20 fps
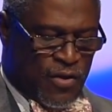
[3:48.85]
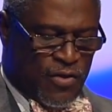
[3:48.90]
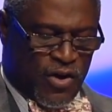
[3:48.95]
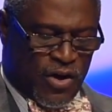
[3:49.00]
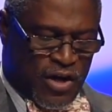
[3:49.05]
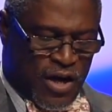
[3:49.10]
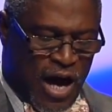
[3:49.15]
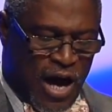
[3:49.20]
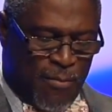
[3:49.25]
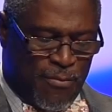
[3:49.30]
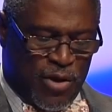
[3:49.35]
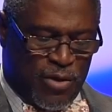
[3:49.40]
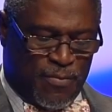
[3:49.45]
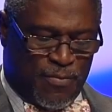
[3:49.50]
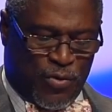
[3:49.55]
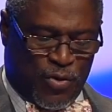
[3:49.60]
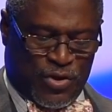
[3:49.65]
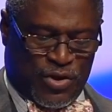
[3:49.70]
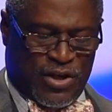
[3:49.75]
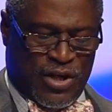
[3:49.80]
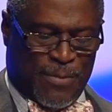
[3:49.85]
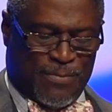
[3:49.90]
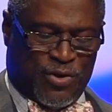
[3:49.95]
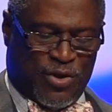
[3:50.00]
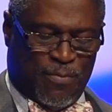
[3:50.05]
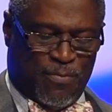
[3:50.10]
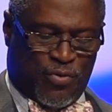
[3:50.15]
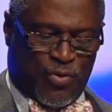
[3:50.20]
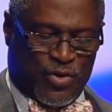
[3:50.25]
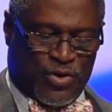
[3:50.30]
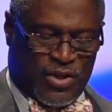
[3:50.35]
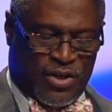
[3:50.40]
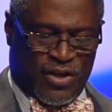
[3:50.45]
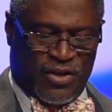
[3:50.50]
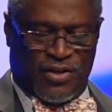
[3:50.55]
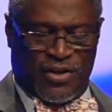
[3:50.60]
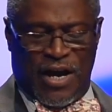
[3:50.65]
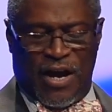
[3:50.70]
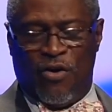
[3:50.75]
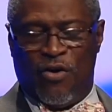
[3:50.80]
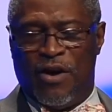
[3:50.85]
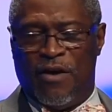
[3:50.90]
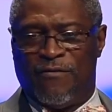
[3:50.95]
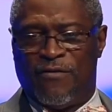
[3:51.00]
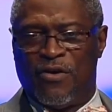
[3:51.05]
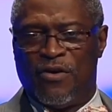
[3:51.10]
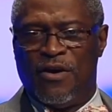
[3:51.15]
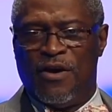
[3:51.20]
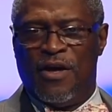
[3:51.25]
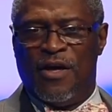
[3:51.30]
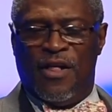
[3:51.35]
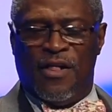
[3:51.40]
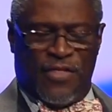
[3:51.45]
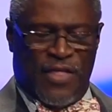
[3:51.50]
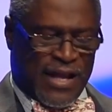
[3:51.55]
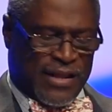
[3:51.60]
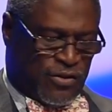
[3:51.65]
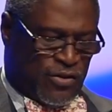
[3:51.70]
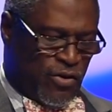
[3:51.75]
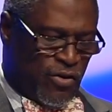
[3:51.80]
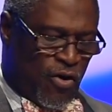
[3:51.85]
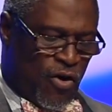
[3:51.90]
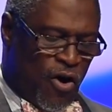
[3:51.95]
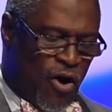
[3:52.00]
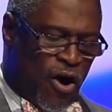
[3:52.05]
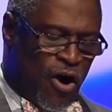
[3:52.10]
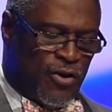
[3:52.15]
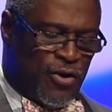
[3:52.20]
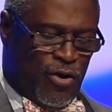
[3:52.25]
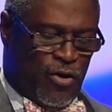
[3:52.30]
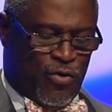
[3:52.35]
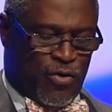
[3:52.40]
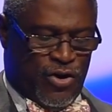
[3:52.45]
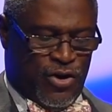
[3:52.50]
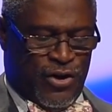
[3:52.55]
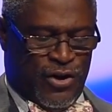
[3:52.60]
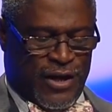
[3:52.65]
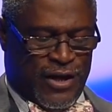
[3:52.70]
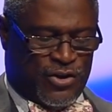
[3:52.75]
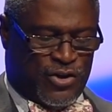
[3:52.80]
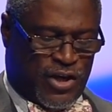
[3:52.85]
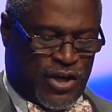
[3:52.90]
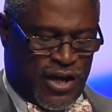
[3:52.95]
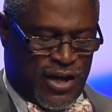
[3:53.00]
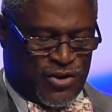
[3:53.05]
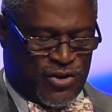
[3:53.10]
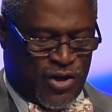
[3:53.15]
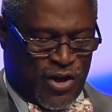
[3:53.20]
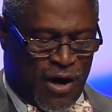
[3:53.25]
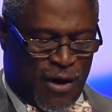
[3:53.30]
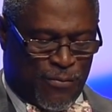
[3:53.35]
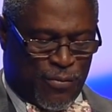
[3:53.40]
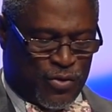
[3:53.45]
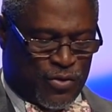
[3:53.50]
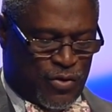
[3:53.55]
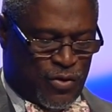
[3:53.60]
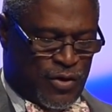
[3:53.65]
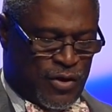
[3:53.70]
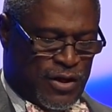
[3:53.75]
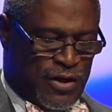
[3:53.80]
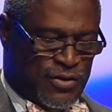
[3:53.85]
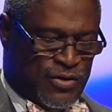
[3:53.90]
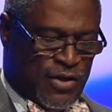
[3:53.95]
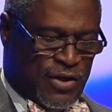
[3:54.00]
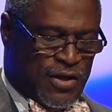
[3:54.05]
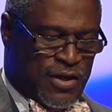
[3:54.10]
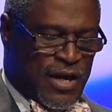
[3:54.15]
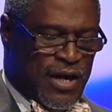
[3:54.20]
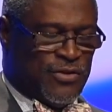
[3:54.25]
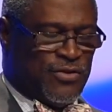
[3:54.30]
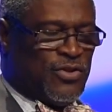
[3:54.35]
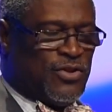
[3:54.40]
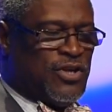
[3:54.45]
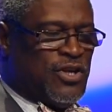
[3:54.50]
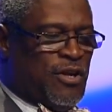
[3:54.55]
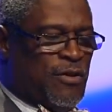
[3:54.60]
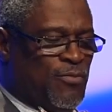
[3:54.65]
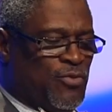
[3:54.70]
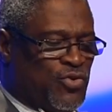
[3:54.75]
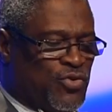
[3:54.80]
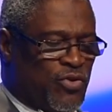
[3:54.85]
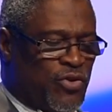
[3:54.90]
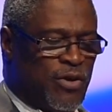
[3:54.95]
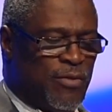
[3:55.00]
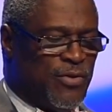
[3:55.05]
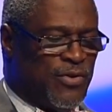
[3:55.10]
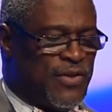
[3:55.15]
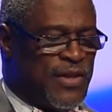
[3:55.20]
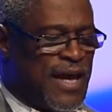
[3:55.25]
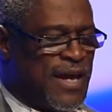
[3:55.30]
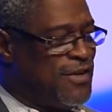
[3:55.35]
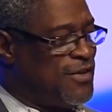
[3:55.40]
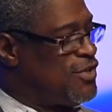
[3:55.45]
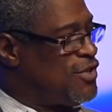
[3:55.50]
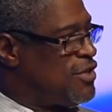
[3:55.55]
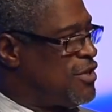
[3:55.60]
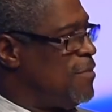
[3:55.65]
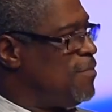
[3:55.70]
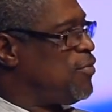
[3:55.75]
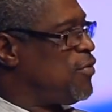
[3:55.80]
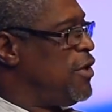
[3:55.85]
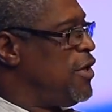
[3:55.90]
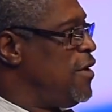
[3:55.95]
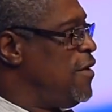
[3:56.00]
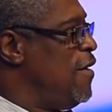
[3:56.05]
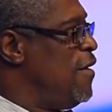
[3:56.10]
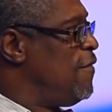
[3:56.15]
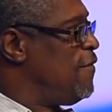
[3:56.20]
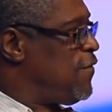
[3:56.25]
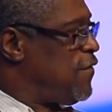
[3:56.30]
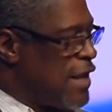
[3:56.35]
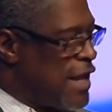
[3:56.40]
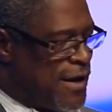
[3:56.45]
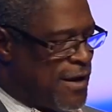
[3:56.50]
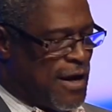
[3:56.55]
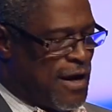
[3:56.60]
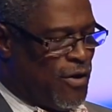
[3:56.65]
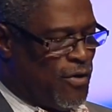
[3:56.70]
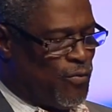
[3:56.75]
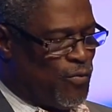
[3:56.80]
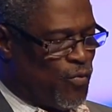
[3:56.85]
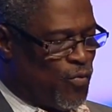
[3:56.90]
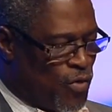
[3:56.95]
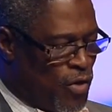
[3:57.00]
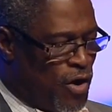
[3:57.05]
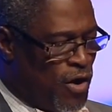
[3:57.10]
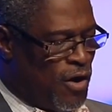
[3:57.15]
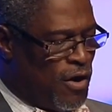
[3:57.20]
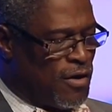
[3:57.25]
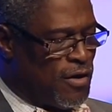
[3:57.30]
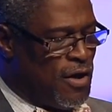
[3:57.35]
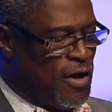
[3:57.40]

The common perception persists, however, that there are no good education opportunities in Kansas City, Missouri, but that is simply flat out wrong.